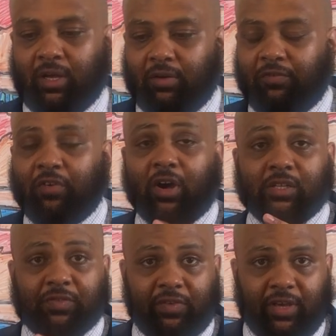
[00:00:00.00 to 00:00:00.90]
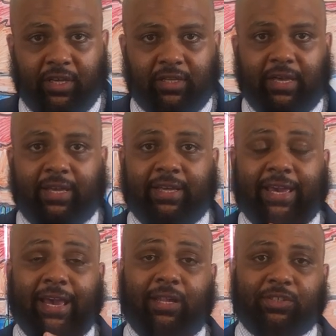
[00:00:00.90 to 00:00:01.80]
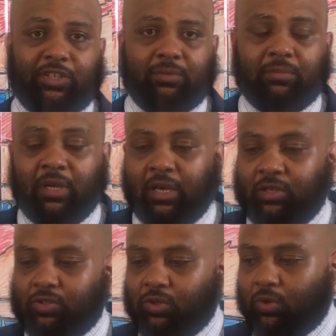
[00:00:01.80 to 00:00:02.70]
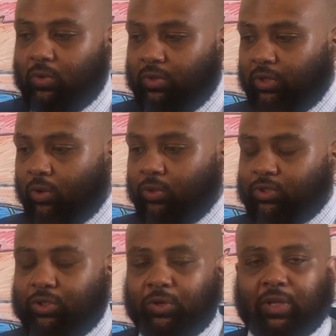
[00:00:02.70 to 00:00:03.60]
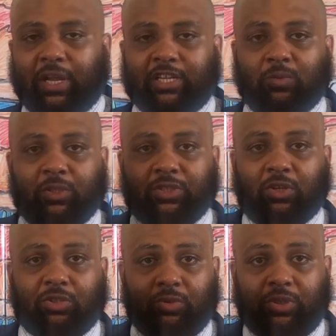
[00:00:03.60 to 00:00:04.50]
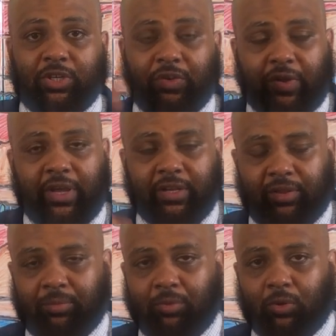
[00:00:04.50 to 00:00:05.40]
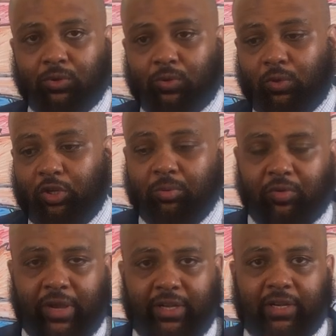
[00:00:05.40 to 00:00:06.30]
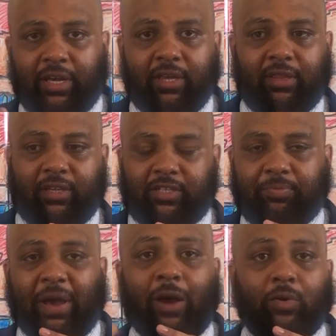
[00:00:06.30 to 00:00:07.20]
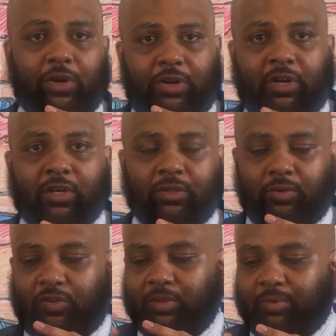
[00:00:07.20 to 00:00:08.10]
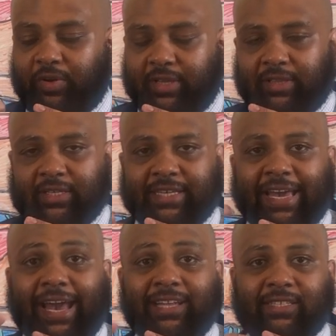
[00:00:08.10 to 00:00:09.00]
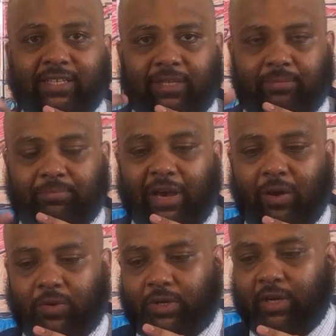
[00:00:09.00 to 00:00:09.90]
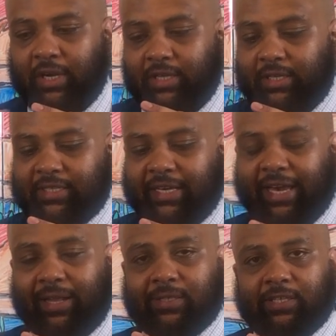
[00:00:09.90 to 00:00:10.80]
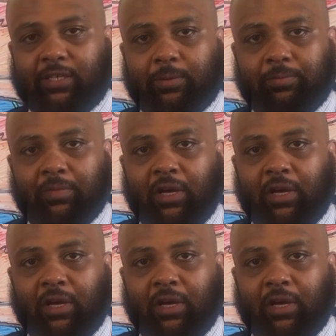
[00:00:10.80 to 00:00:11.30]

phosphate and calcium. So the osteoclast will start to degrade the bone to liberate this powder, to liberate this calcium powder, this calcium